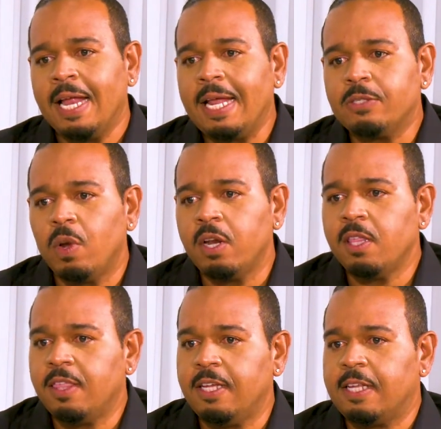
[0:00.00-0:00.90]
And that's one of
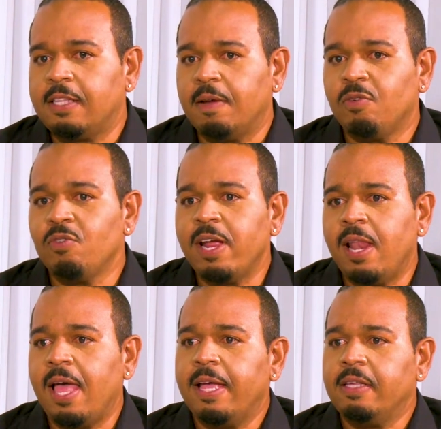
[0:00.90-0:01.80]
the things that I
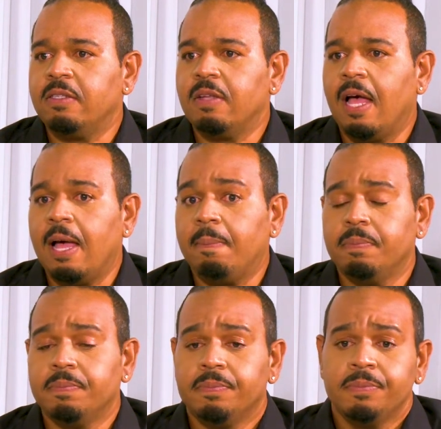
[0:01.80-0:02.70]
realized,
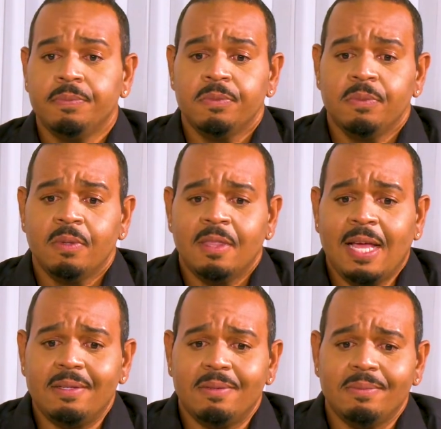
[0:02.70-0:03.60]

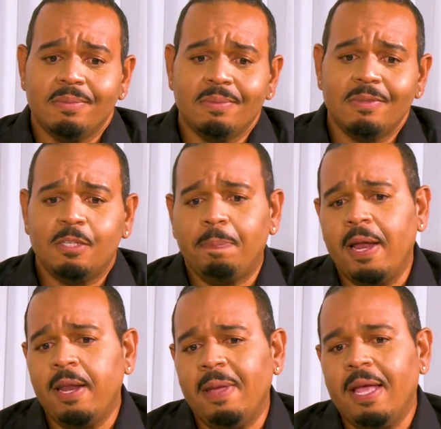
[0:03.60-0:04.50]
that this
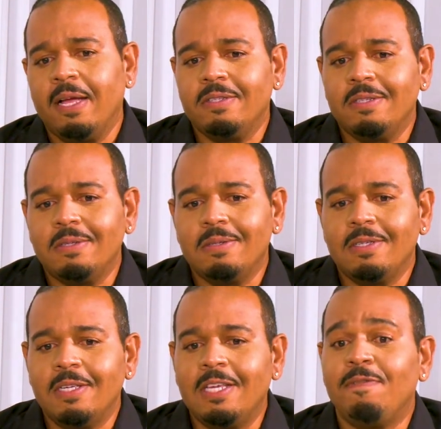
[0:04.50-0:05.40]
pandemic has
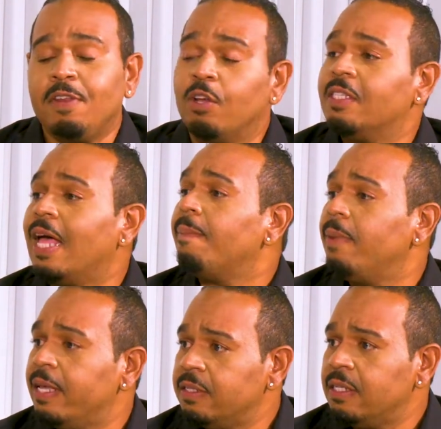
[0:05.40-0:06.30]
given us that
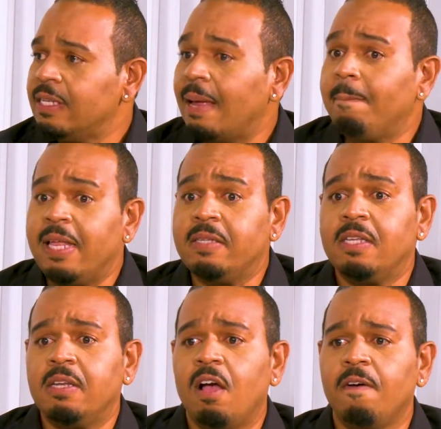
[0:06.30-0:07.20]

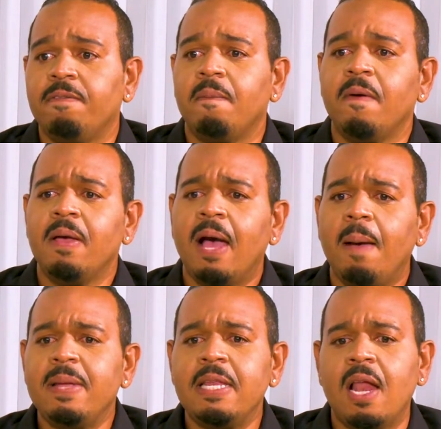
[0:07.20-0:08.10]
blessing of
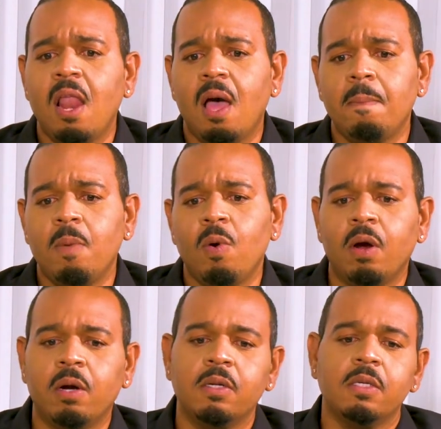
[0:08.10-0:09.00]
being a lot
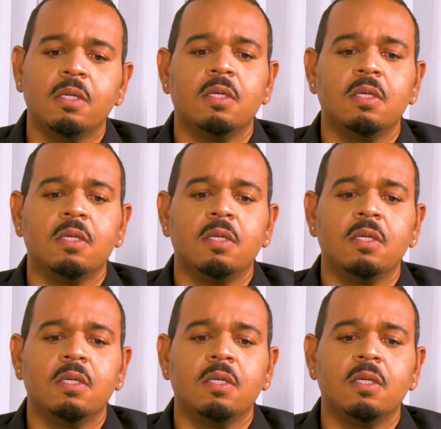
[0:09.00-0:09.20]
more